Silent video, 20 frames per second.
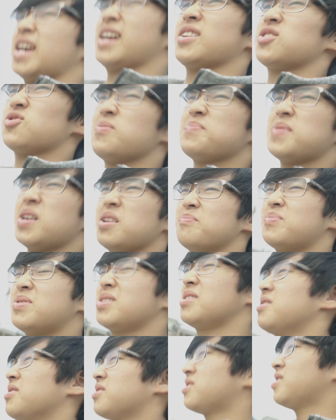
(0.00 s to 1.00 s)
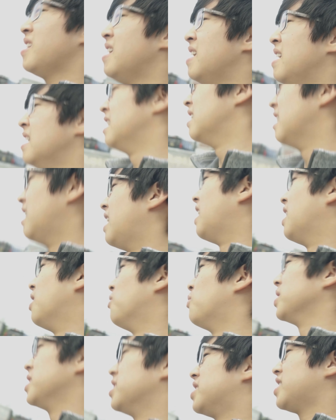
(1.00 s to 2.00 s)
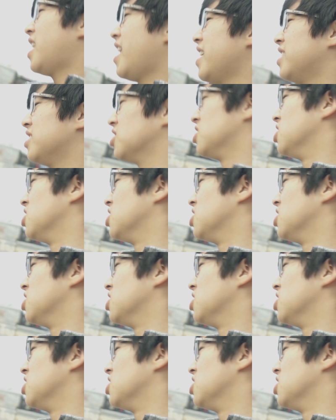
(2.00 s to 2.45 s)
sand strip that appears uh, when the tide